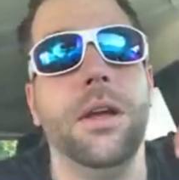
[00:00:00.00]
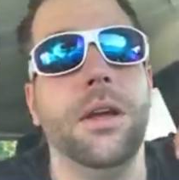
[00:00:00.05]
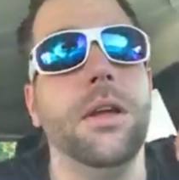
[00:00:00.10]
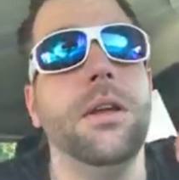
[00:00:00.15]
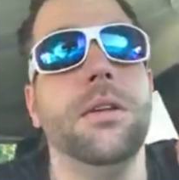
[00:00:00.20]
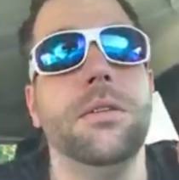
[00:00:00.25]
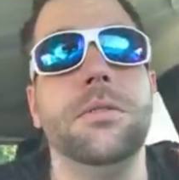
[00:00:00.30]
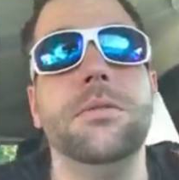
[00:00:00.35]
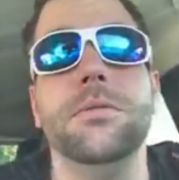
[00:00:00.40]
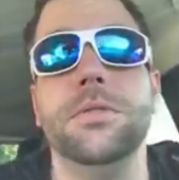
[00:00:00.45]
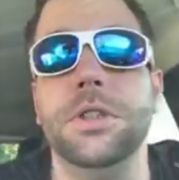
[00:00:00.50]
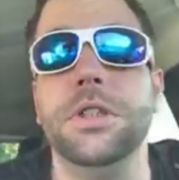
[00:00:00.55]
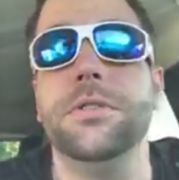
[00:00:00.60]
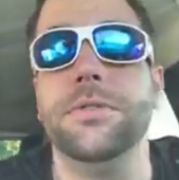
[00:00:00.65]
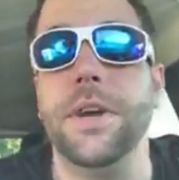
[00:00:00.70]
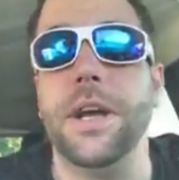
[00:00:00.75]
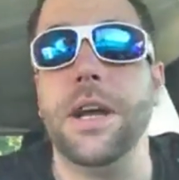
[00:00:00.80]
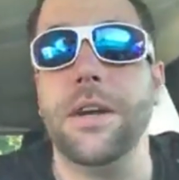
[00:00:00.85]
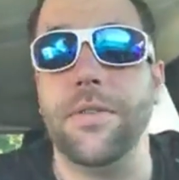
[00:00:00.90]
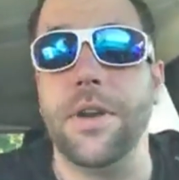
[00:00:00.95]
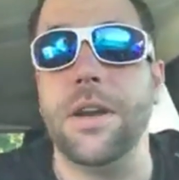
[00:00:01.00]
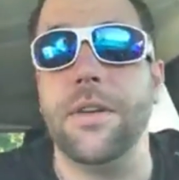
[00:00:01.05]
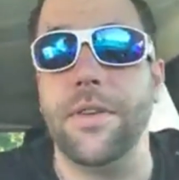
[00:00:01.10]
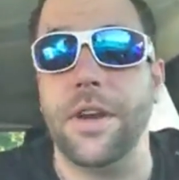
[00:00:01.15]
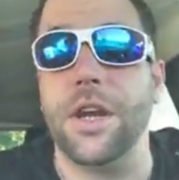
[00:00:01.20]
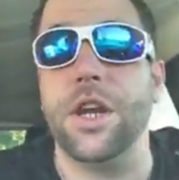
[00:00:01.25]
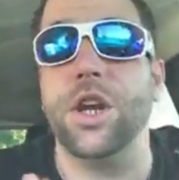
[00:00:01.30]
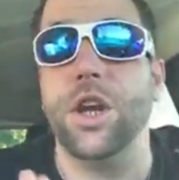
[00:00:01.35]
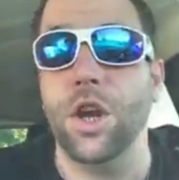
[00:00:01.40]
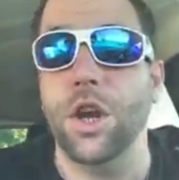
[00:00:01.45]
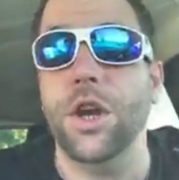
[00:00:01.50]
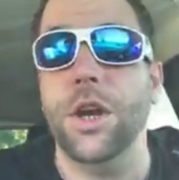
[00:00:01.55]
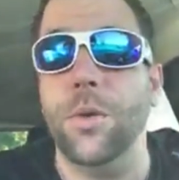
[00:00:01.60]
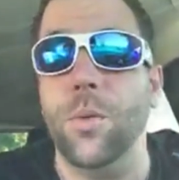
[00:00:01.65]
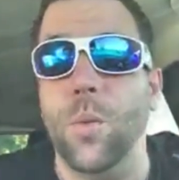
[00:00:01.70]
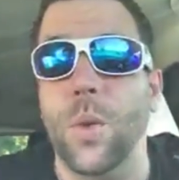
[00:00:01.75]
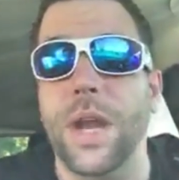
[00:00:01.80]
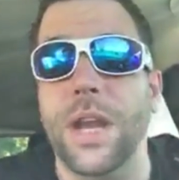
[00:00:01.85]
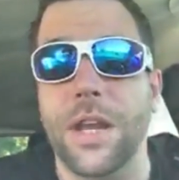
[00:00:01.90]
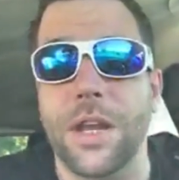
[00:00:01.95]
She's very, very, very good at
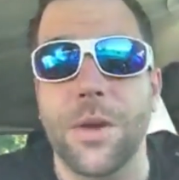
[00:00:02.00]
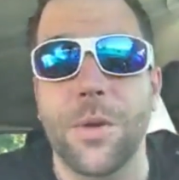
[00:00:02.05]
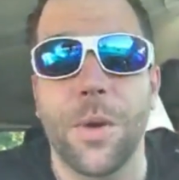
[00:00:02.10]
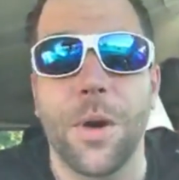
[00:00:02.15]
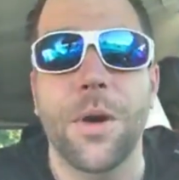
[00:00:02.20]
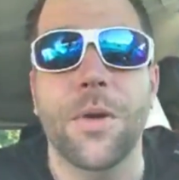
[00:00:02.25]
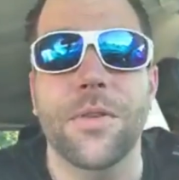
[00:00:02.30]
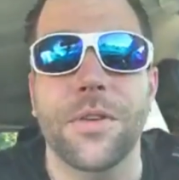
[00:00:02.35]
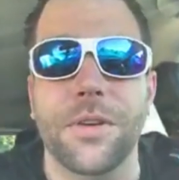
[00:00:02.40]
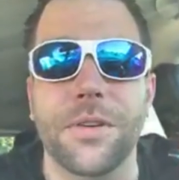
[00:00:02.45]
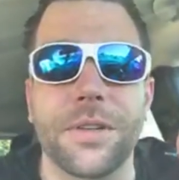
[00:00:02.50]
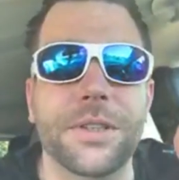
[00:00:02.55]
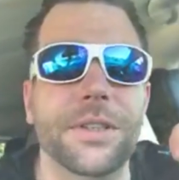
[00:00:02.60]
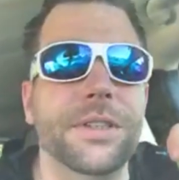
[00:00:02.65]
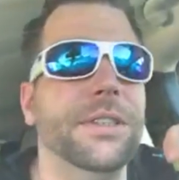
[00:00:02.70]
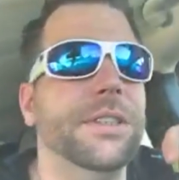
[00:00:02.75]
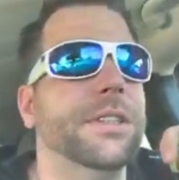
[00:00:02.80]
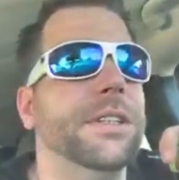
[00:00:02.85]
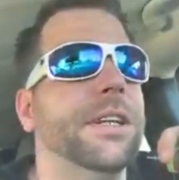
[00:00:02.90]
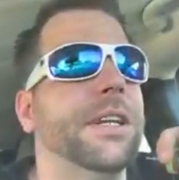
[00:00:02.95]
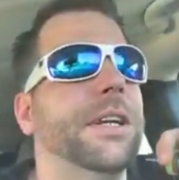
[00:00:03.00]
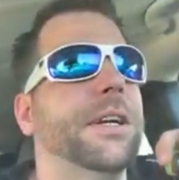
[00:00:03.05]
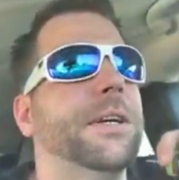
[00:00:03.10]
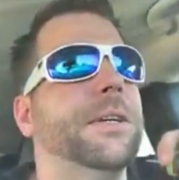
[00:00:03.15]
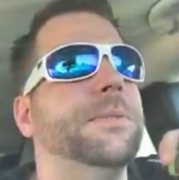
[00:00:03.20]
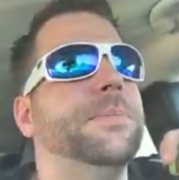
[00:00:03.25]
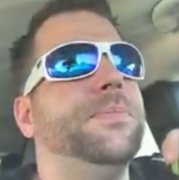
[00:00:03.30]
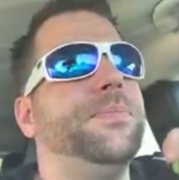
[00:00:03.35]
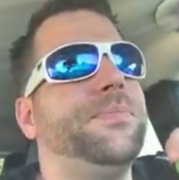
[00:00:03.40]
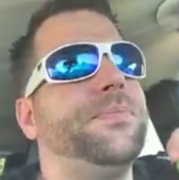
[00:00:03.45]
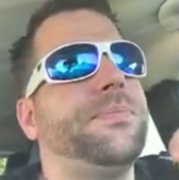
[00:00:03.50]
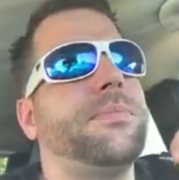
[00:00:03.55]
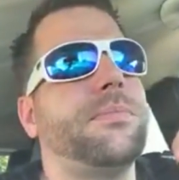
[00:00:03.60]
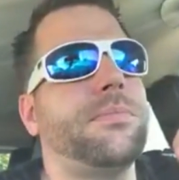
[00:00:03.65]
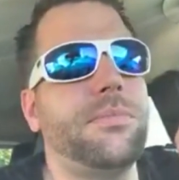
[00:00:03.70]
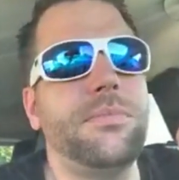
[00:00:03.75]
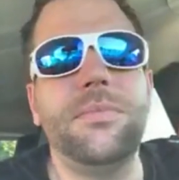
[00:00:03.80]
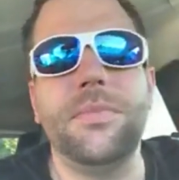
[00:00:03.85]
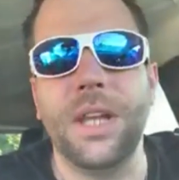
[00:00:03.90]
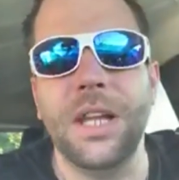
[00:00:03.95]
winning you over, you know.
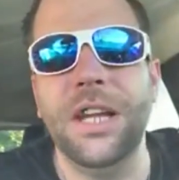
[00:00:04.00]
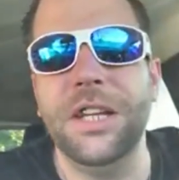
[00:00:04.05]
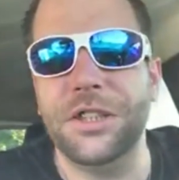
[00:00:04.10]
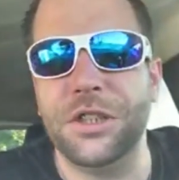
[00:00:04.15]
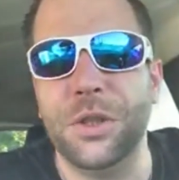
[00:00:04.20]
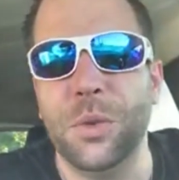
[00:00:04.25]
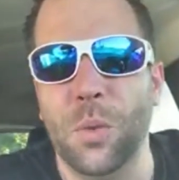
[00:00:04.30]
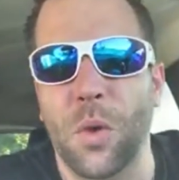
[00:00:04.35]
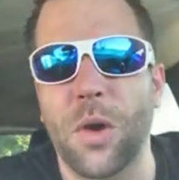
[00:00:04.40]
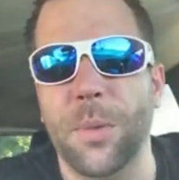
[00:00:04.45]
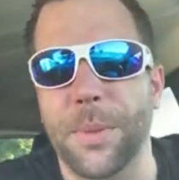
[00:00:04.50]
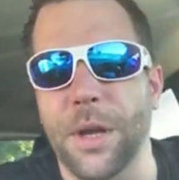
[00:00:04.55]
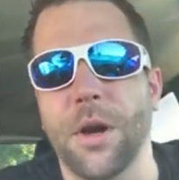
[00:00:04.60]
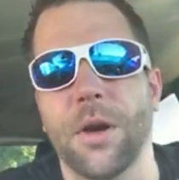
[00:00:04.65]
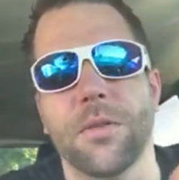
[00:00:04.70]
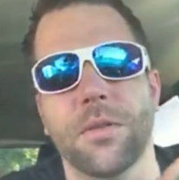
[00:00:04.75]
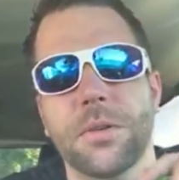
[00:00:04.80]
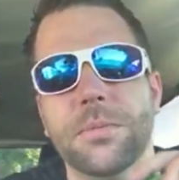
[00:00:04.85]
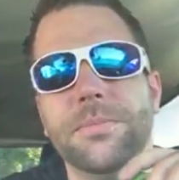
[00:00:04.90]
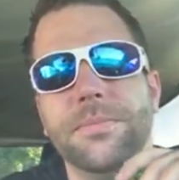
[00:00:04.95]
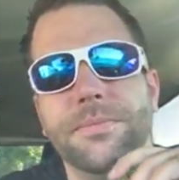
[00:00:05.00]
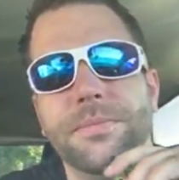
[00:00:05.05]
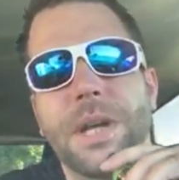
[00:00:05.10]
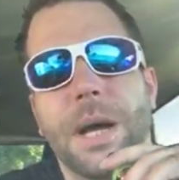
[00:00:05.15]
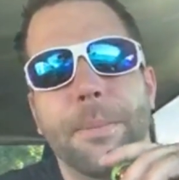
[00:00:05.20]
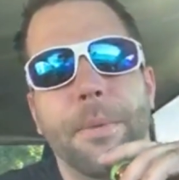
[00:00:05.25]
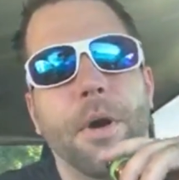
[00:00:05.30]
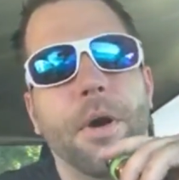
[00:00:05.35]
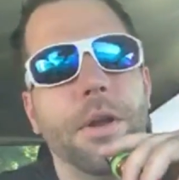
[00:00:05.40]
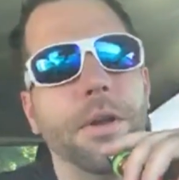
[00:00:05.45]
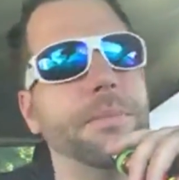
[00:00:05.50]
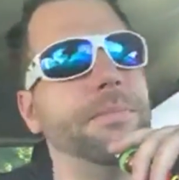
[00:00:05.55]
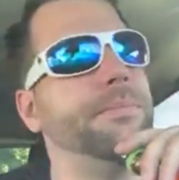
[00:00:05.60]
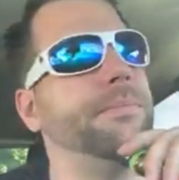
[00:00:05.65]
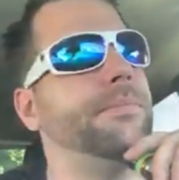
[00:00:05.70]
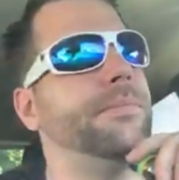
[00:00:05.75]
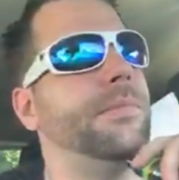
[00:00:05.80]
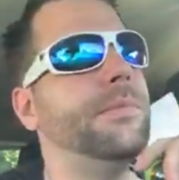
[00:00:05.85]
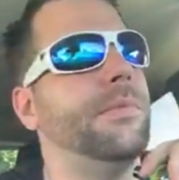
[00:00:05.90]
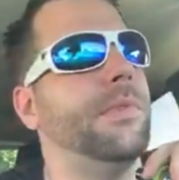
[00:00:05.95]
And she won me over. I bought it.
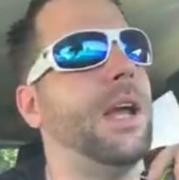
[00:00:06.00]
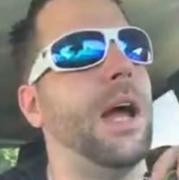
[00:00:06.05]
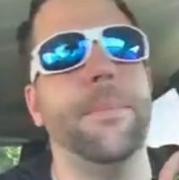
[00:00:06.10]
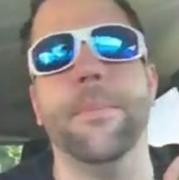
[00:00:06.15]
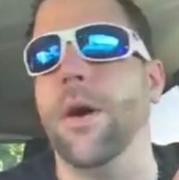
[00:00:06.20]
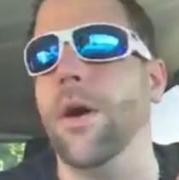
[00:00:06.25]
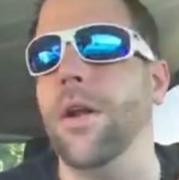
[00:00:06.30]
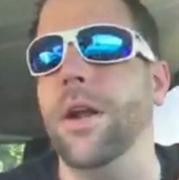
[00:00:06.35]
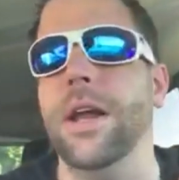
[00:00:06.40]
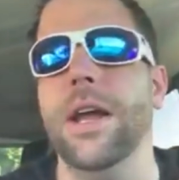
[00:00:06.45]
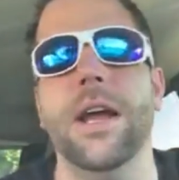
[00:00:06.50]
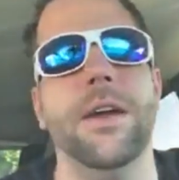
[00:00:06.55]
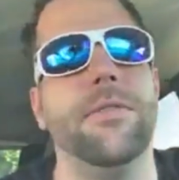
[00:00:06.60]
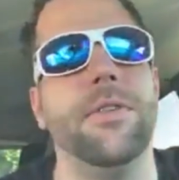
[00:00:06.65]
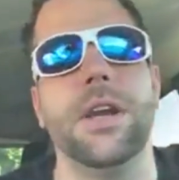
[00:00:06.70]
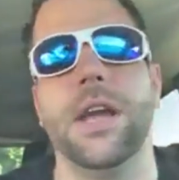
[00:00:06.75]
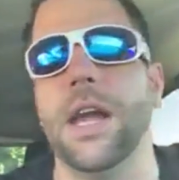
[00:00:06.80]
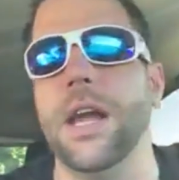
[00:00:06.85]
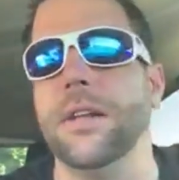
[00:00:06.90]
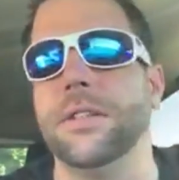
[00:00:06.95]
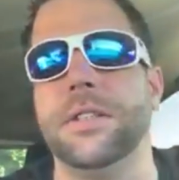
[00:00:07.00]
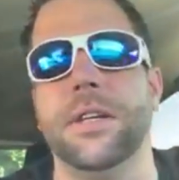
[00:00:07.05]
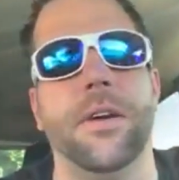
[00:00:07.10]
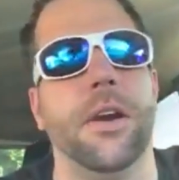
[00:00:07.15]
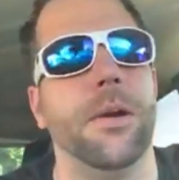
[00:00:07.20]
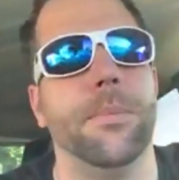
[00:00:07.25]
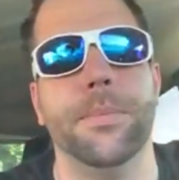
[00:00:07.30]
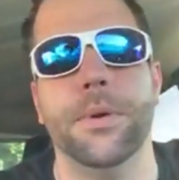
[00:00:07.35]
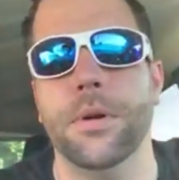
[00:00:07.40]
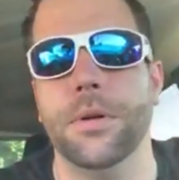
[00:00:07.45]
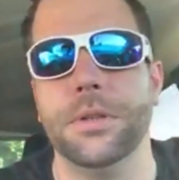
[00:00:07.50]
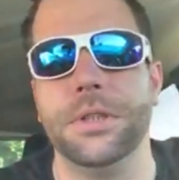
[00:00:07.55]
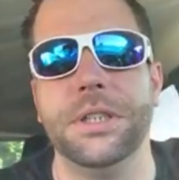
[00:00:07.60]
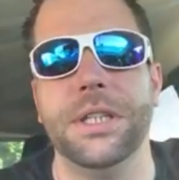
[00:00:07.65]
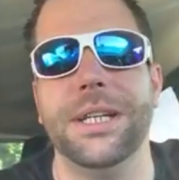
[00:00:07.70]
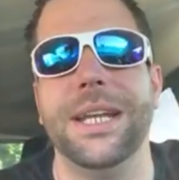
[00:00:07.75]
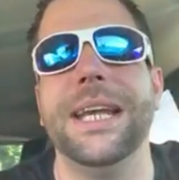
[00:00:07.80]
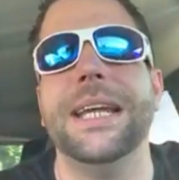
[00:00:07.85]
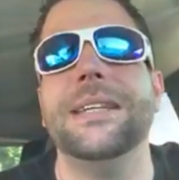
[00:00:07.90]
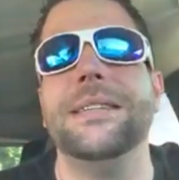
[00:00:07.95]
I bought every ounce of her
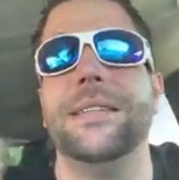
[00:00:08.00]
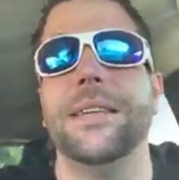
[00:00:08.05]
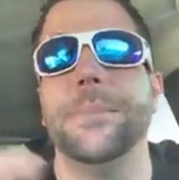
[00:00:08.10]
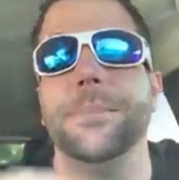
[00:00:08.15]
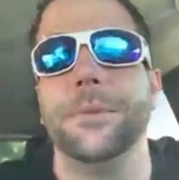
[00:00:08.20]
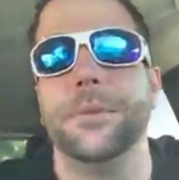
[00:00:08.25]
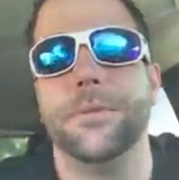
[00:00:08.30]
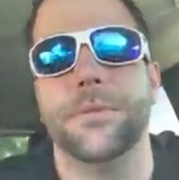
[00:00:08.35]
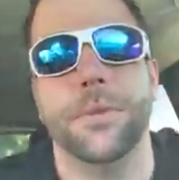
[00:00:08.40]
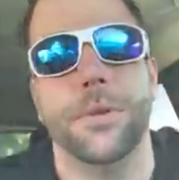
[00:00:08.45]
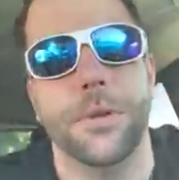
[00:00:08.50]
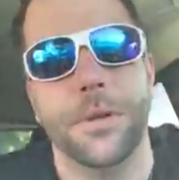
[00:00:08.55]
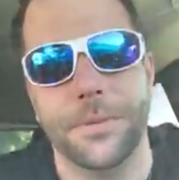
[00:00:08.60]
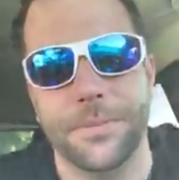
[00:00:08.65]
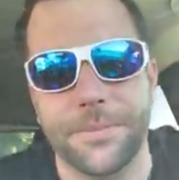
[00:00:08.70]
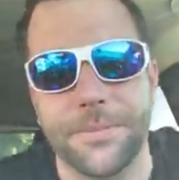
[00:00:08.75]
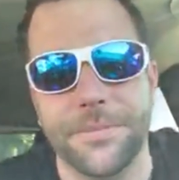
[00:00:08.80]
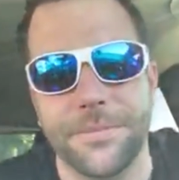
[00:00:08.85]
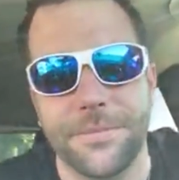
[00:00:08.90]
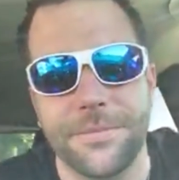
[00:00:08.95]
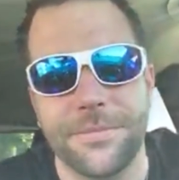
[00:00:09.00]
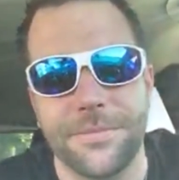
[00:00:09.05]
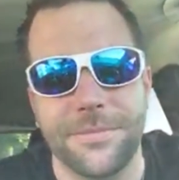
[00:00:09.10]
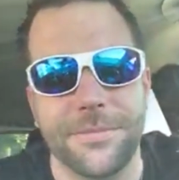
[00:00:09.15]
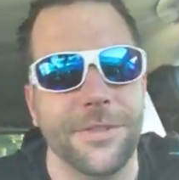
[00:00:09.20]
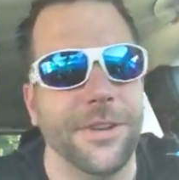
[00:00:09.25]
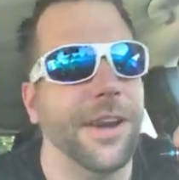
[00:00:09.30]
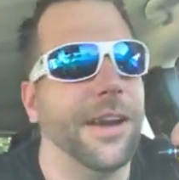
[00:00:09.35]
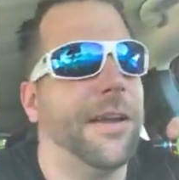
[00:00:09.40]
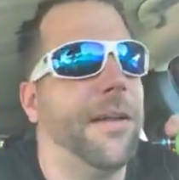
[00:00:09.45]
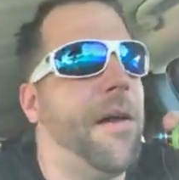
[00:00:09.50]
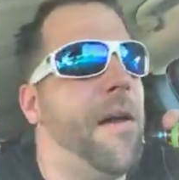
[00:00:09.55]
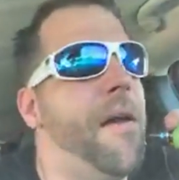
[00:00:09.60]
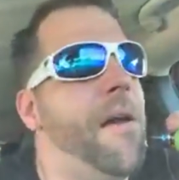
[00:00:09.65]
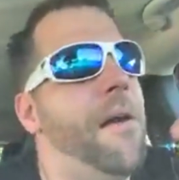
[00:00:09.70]
bullshit and tipped her for it. Right?